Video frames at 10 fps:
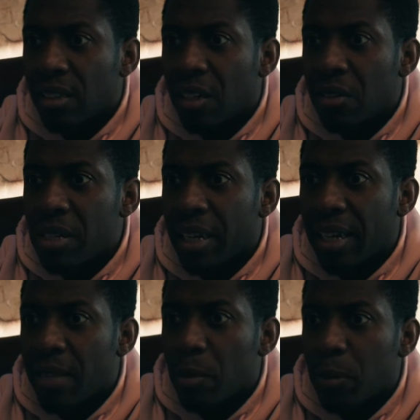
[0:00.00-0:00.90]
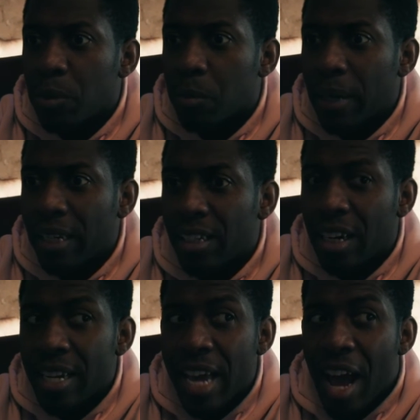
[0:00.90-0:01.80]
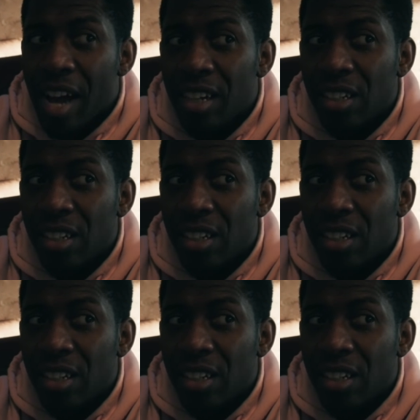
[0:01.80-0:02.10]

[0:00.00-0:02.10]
And I know you can hear me punch back. Can't you?